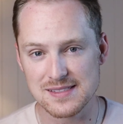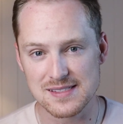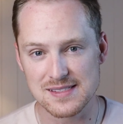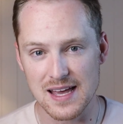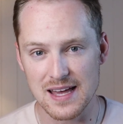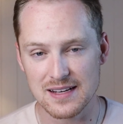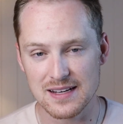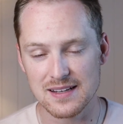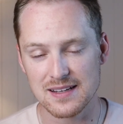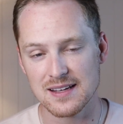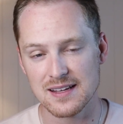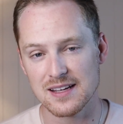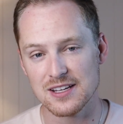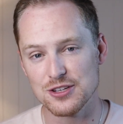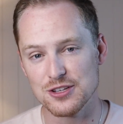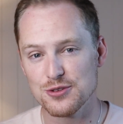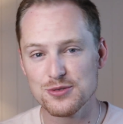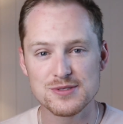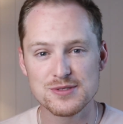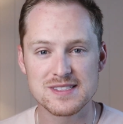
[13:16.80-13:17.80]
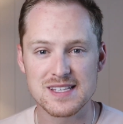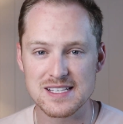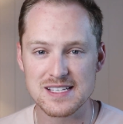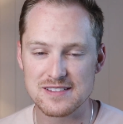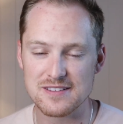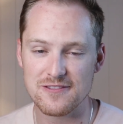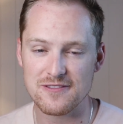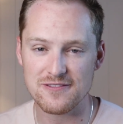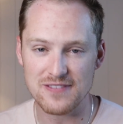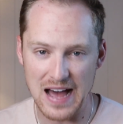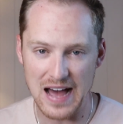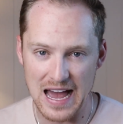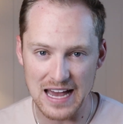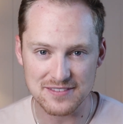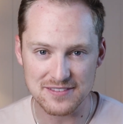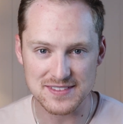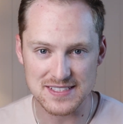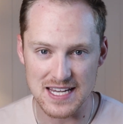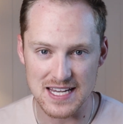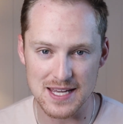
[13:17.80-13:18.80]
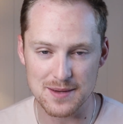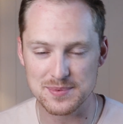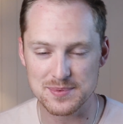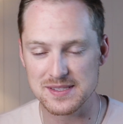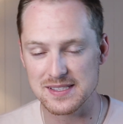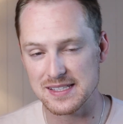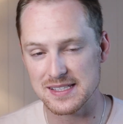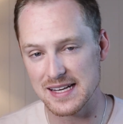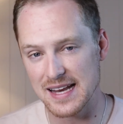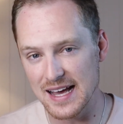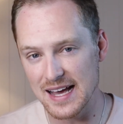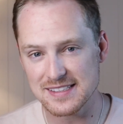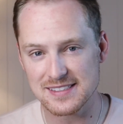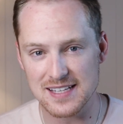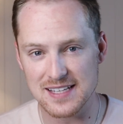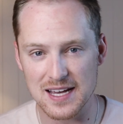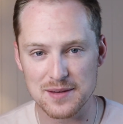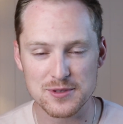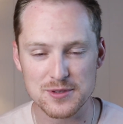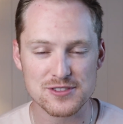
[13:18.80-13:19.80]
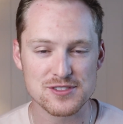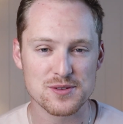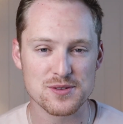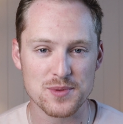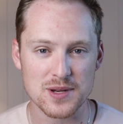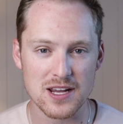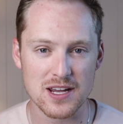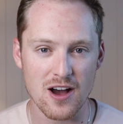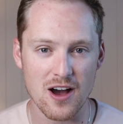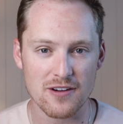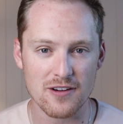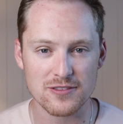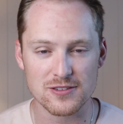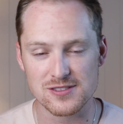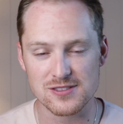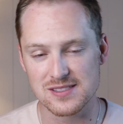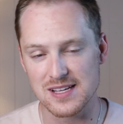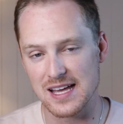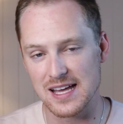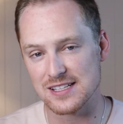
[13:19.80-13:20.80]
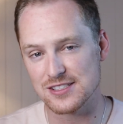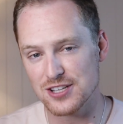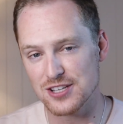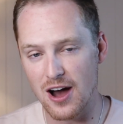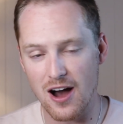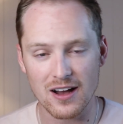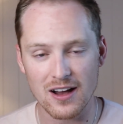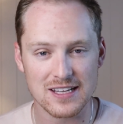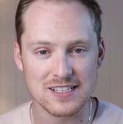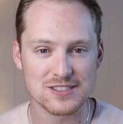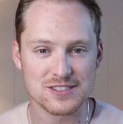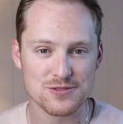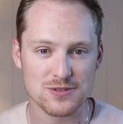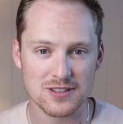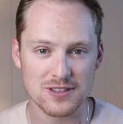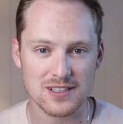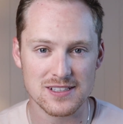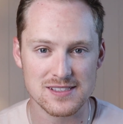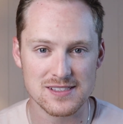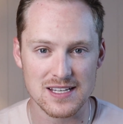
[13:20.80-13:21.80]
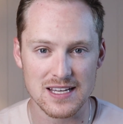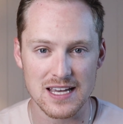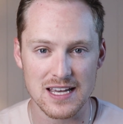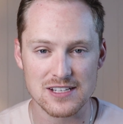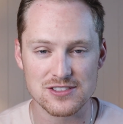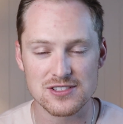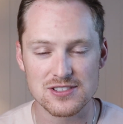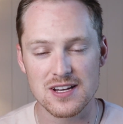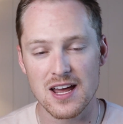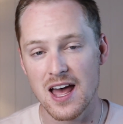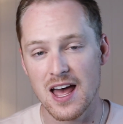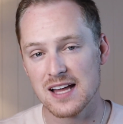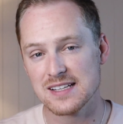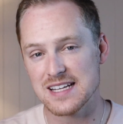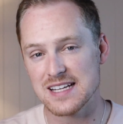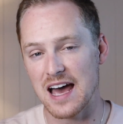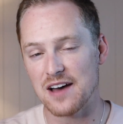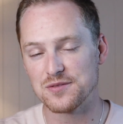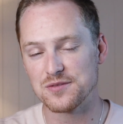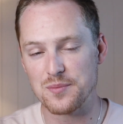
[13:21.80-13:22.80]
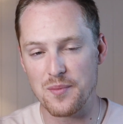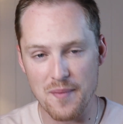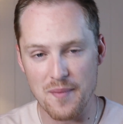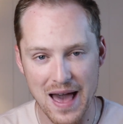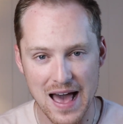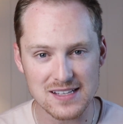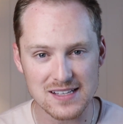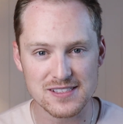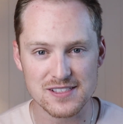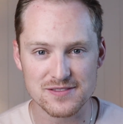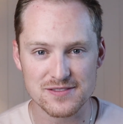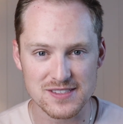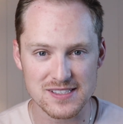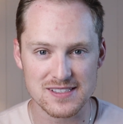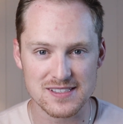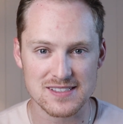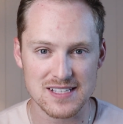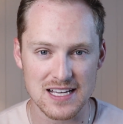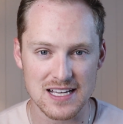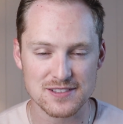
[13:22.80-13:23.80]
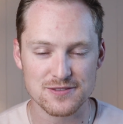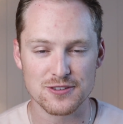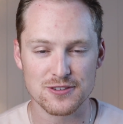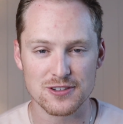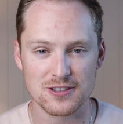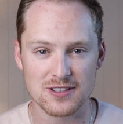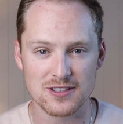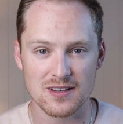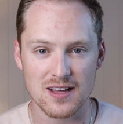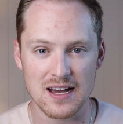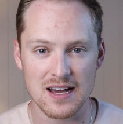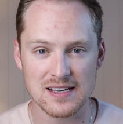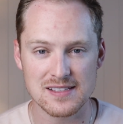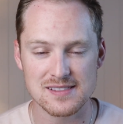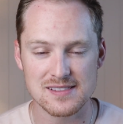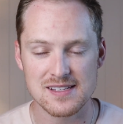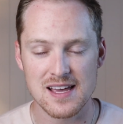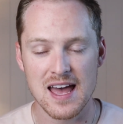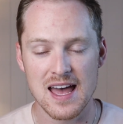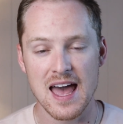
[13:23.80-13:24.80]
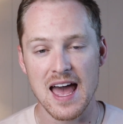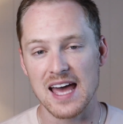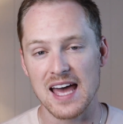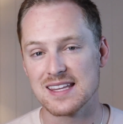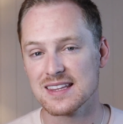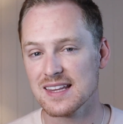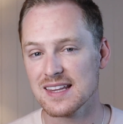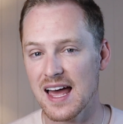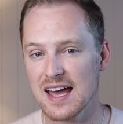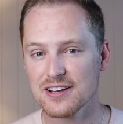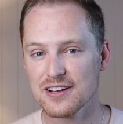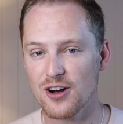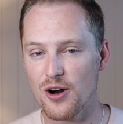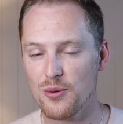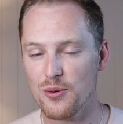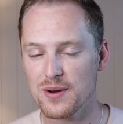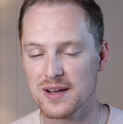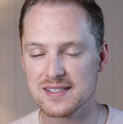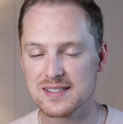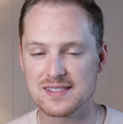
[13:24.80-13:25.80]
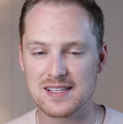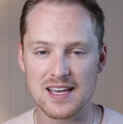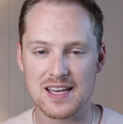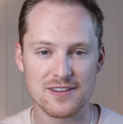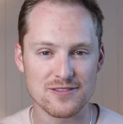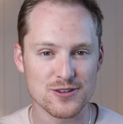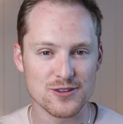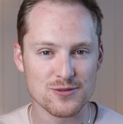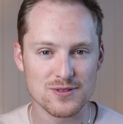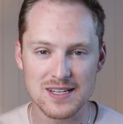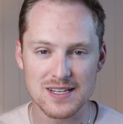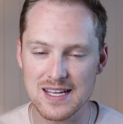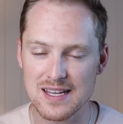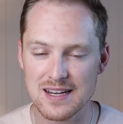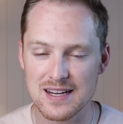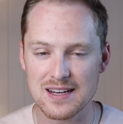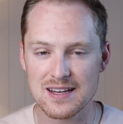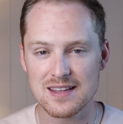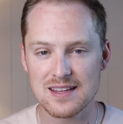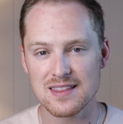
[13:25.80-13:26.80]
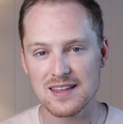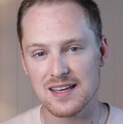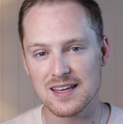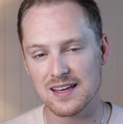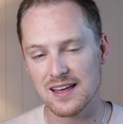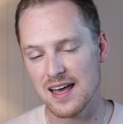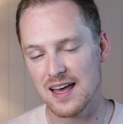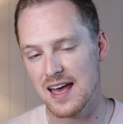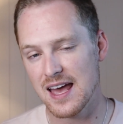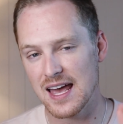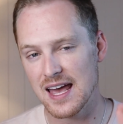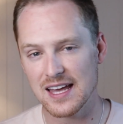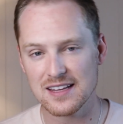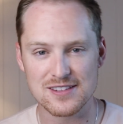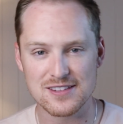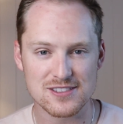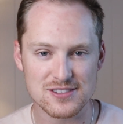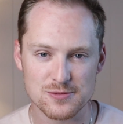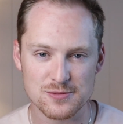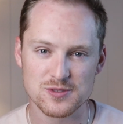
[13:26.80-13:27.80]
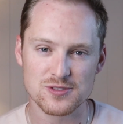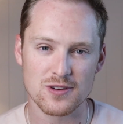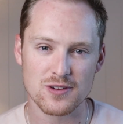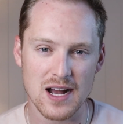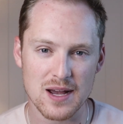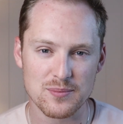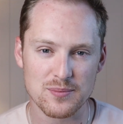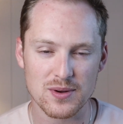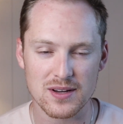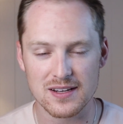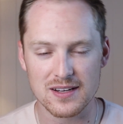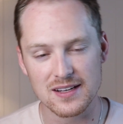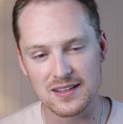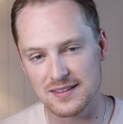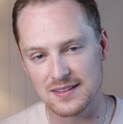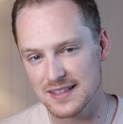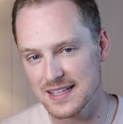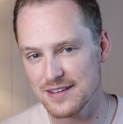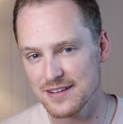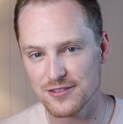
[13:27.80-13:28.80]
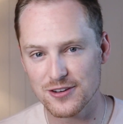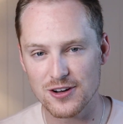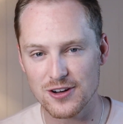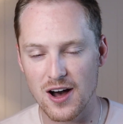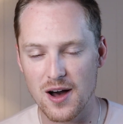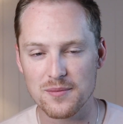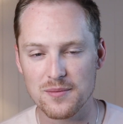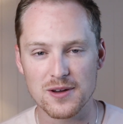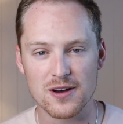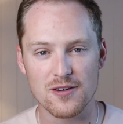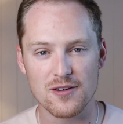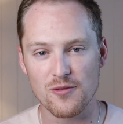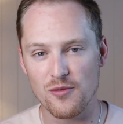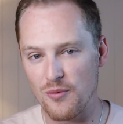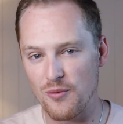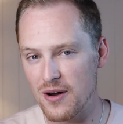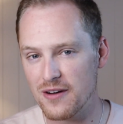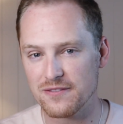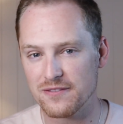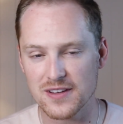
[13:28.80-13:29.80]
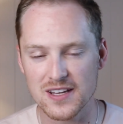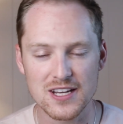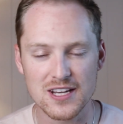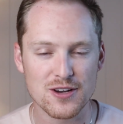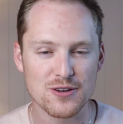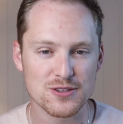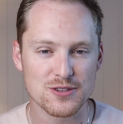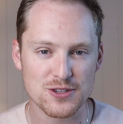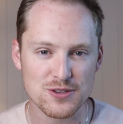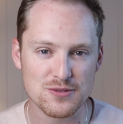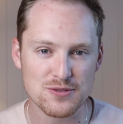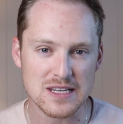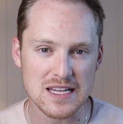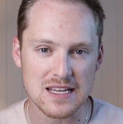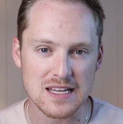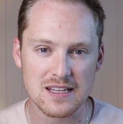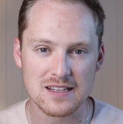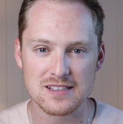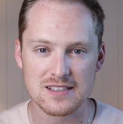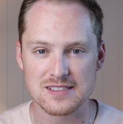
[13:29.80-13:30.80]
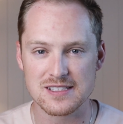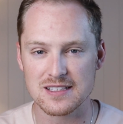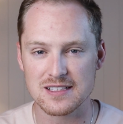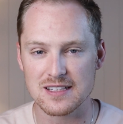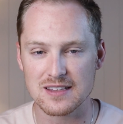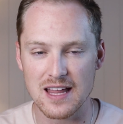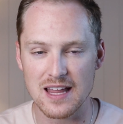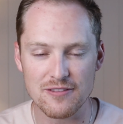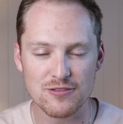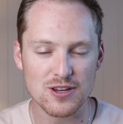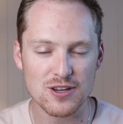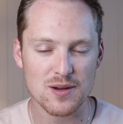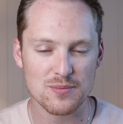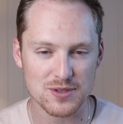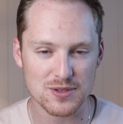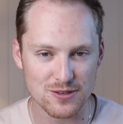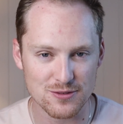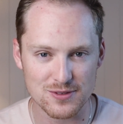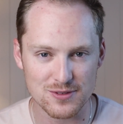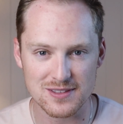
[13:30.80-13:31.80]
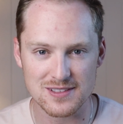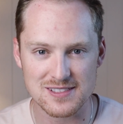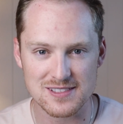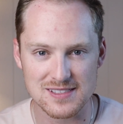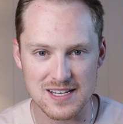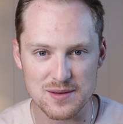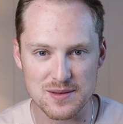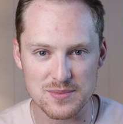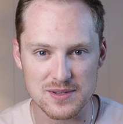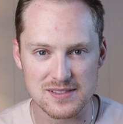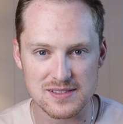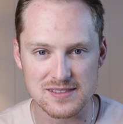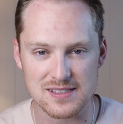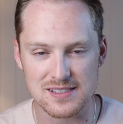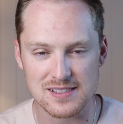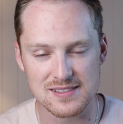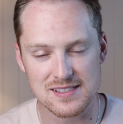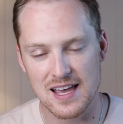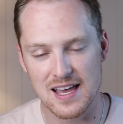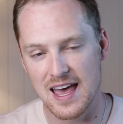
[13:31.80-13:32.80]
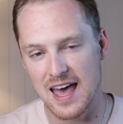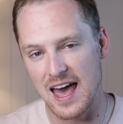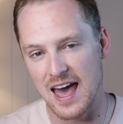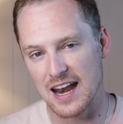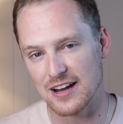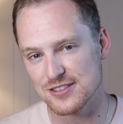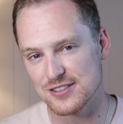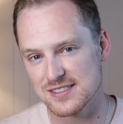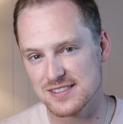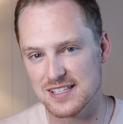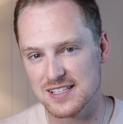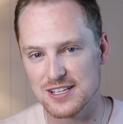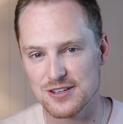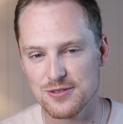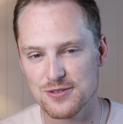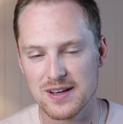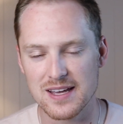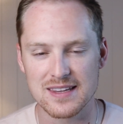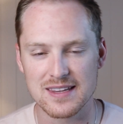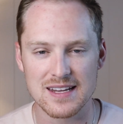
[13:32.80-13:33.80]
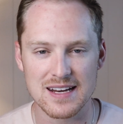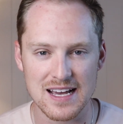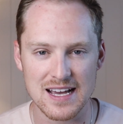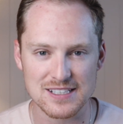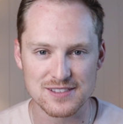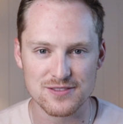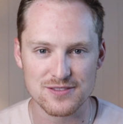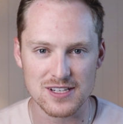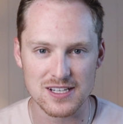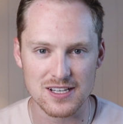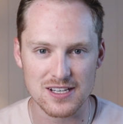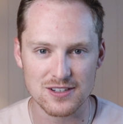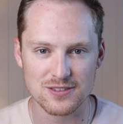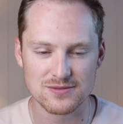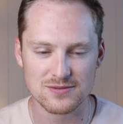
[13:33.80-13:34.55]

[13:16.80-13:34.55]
said, use these 5 tips next time you're submitting offers and talking to a listing agent to have massive success for your clients. And like always, if you need anything, hit the subscribe button, leave a comment of what video you need to level up your real estate business, and I'll see you in the next video.